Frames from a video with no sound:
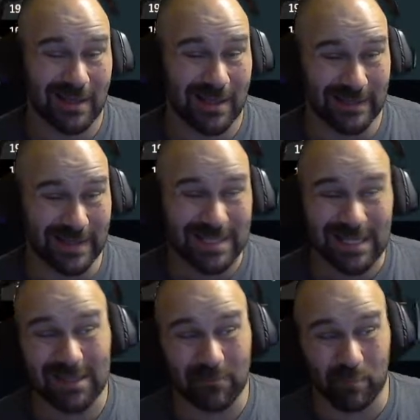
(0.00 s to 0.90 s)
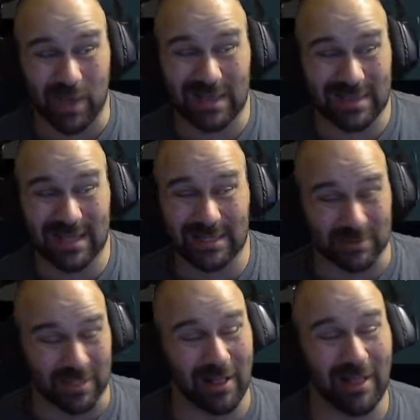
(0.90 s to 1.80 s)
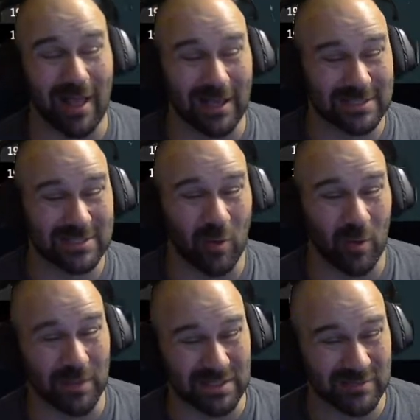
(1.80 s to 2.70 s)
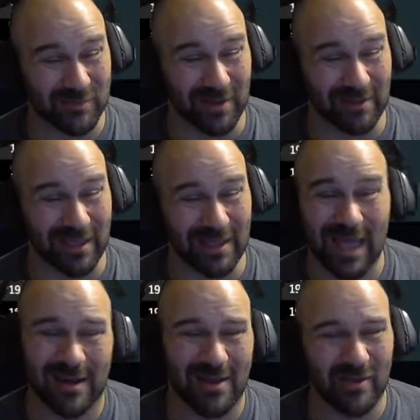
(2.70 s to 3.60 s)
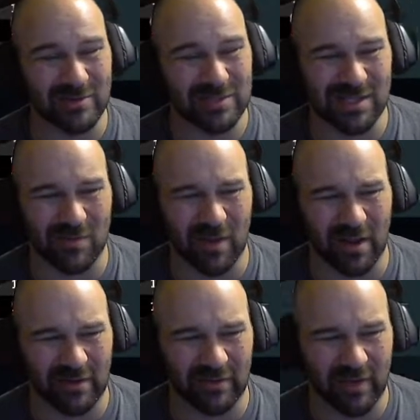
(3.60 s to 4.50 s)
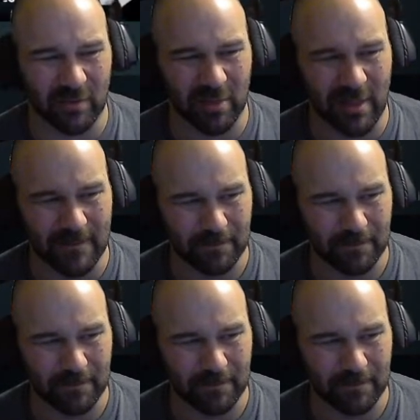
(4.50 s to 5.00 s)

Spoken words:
That's like the big things for the Goliath Scorpions, frankly. Again, another somewhat underdeveloped clan.